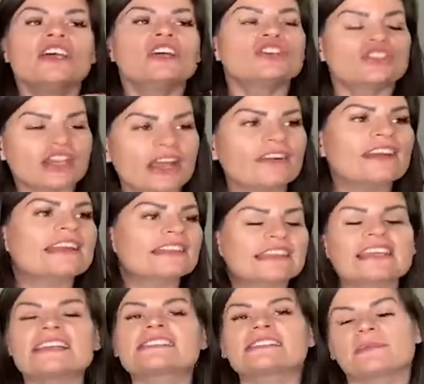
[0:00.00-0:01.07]
sharing
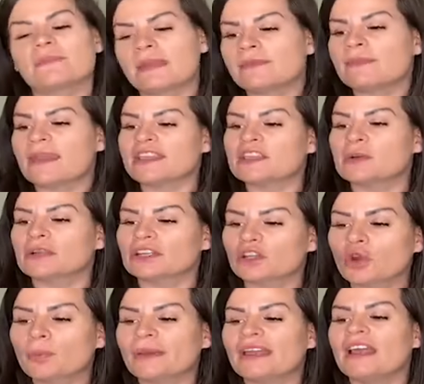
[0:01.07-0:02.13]
things that maybe make you a
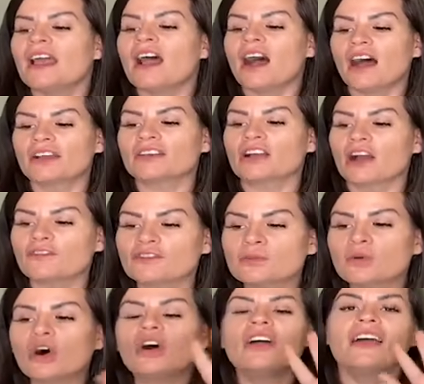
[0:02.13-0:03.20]
little bit
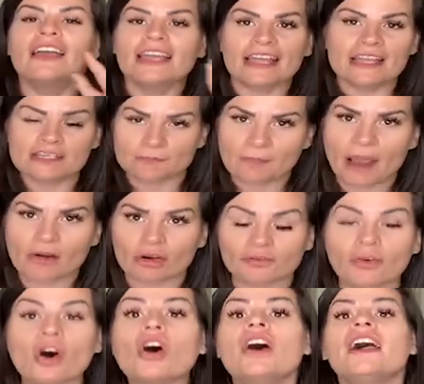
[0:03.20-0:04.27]
uncomfortable is
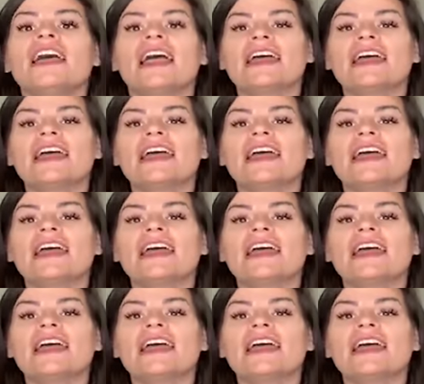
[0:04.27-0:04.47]
powerful.